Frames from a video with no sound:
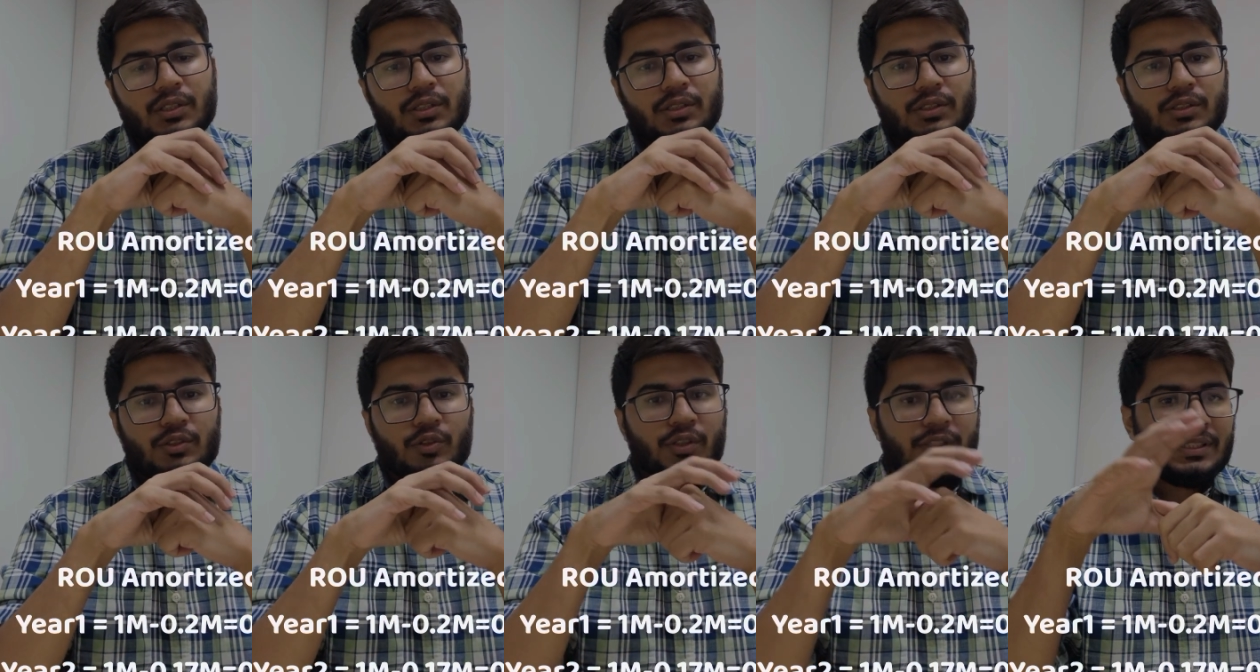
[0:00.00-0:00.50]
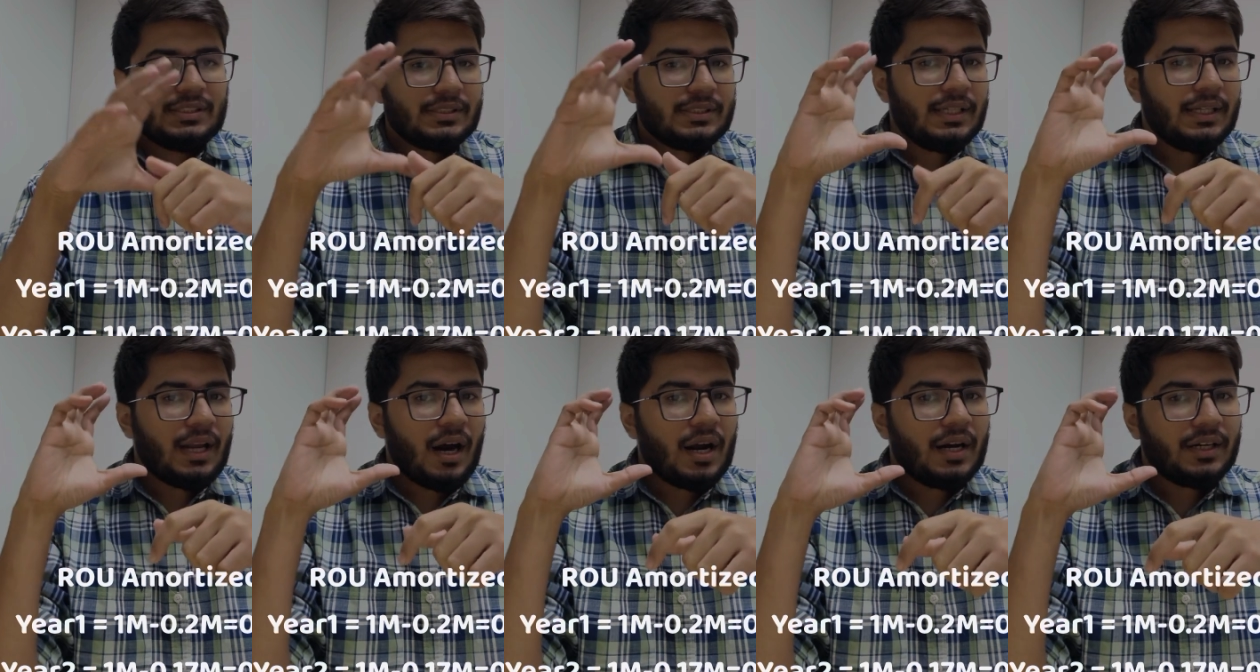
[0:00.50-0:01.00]
So
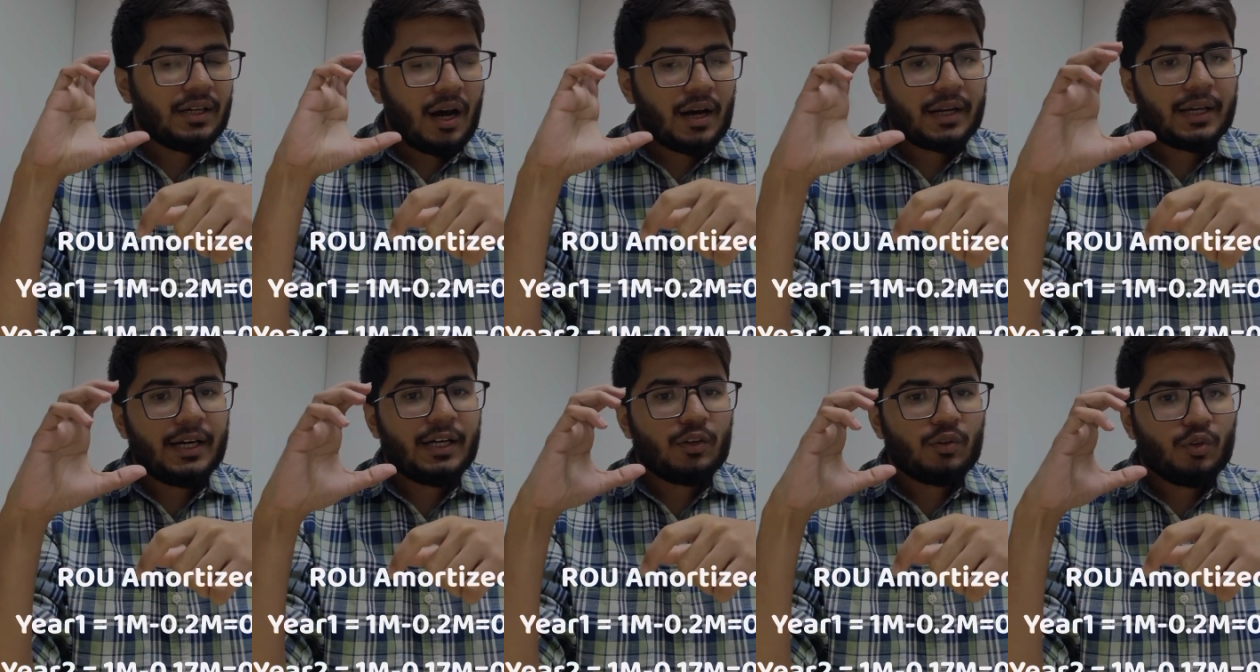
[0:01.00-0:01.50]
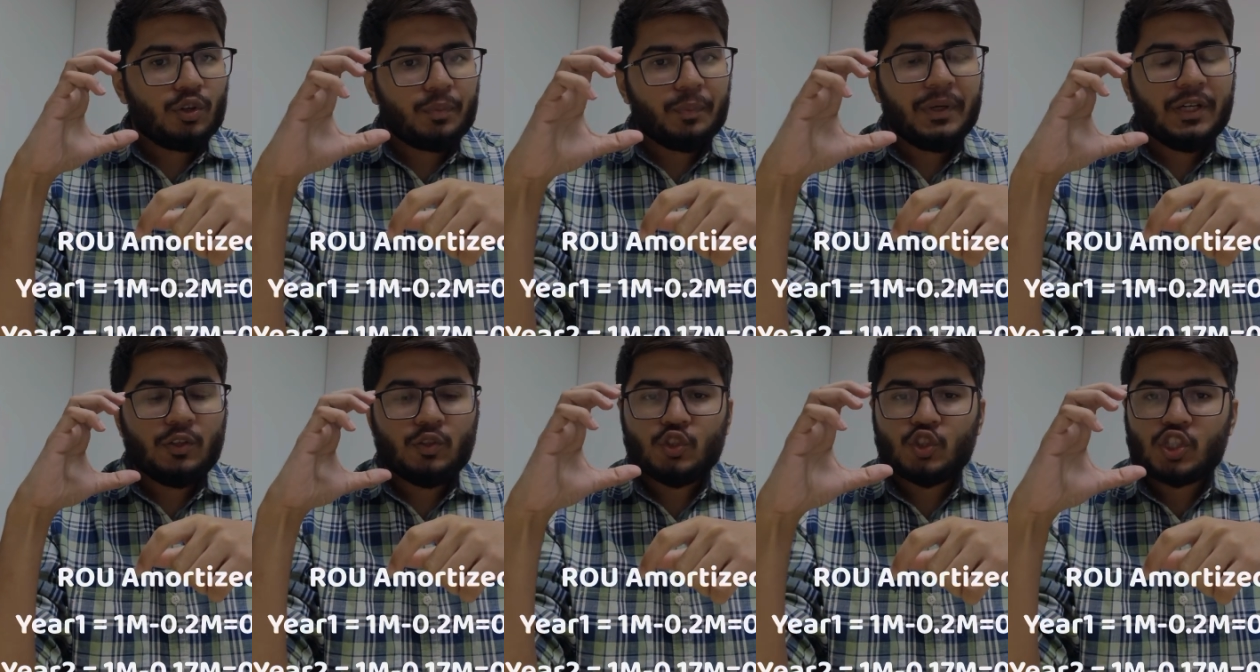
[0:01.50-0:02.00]
still our target would
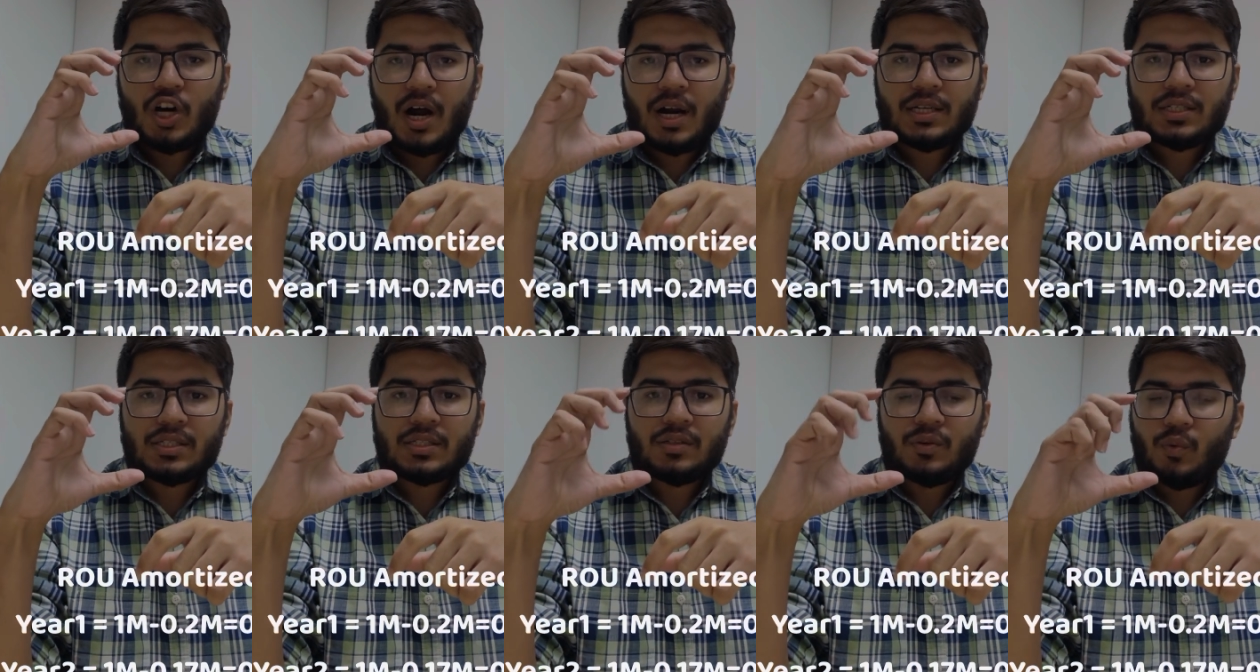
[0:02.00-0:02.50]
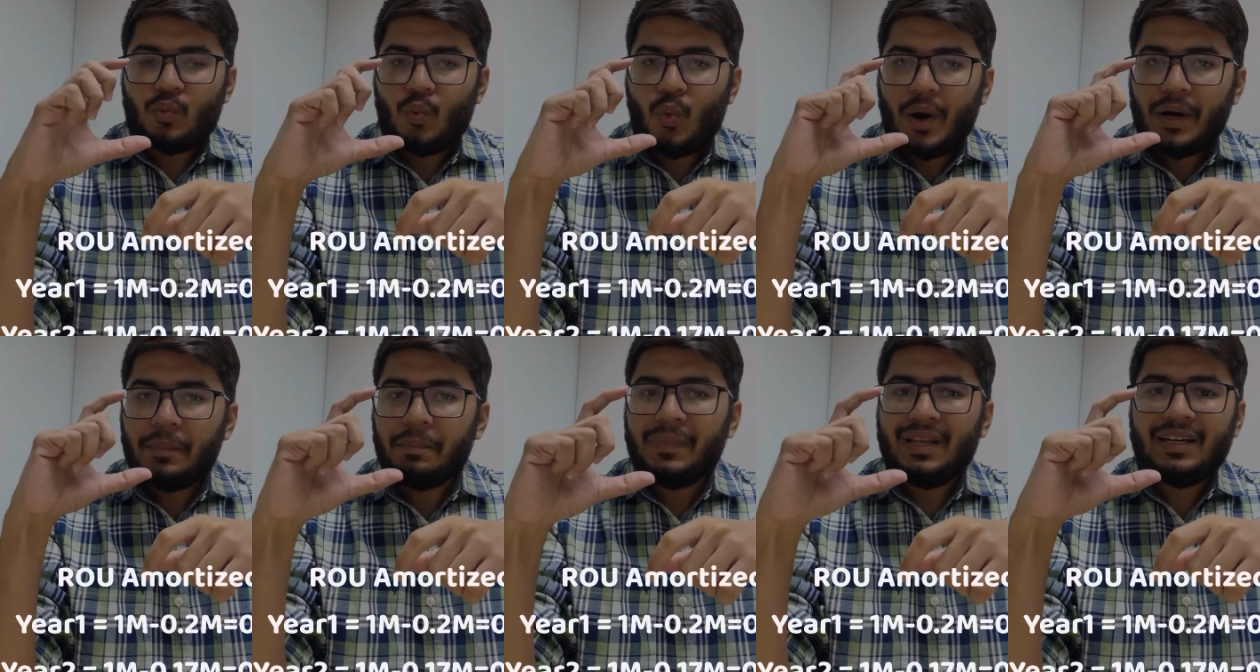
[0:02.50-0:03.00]
be to charge
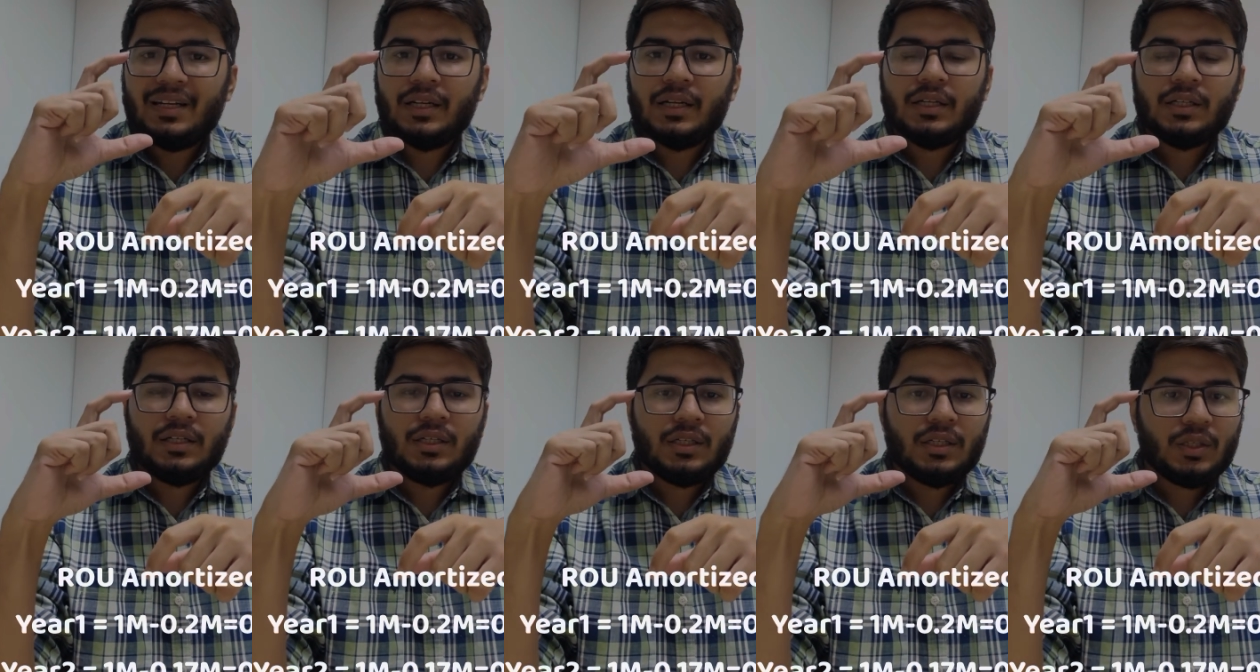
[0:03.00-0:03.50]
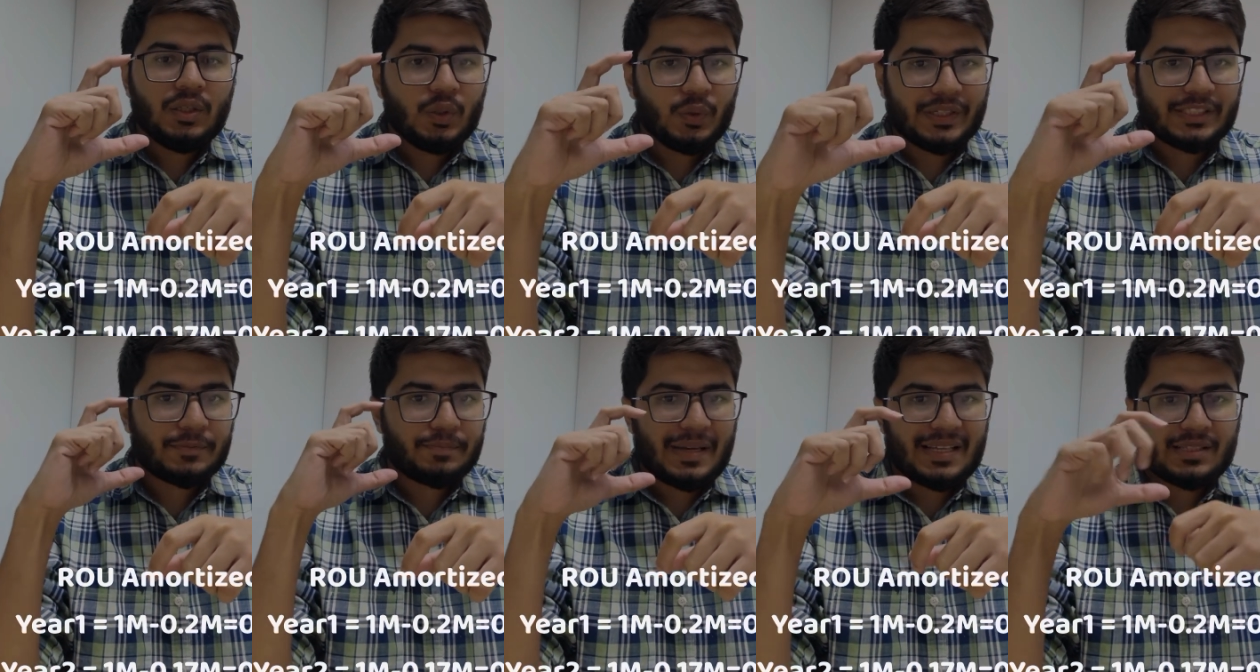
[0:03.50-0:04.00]
1 million to
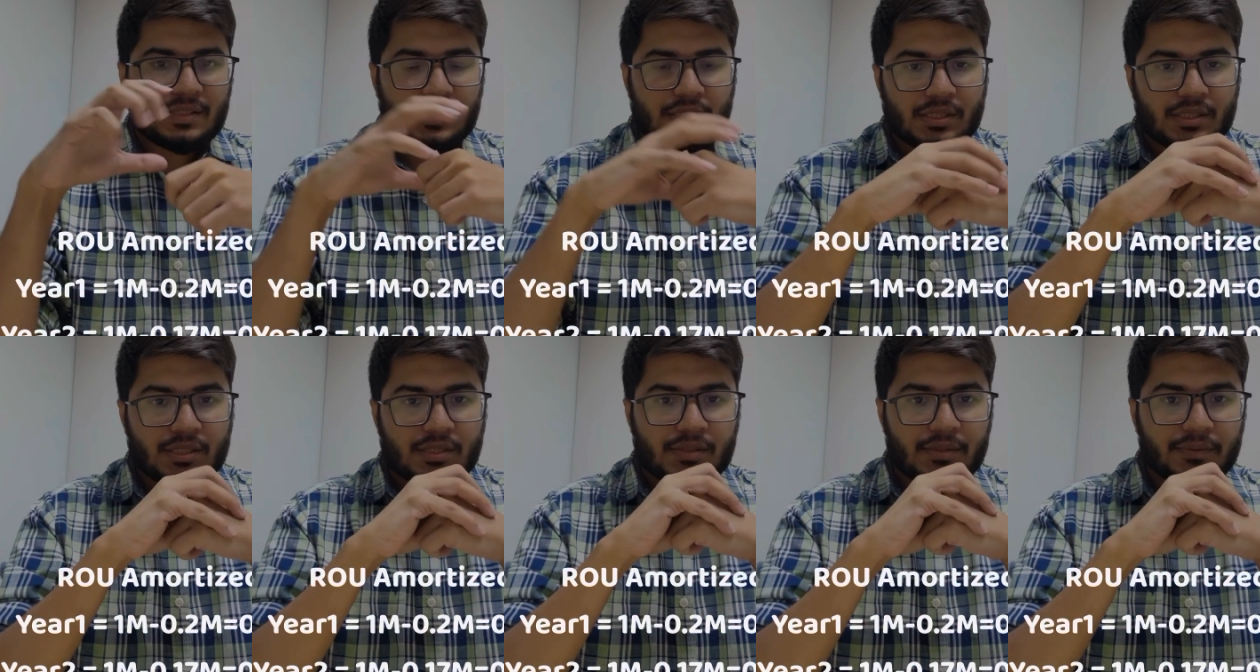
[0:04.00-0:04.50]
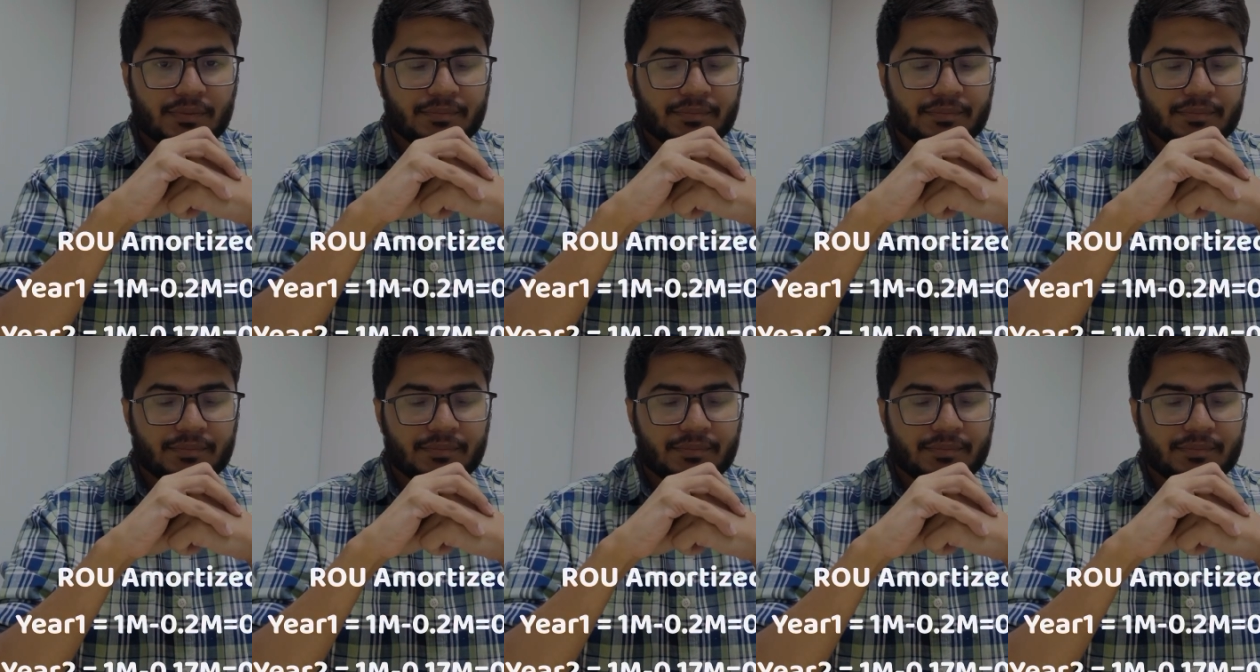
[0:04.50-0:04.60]
expenses.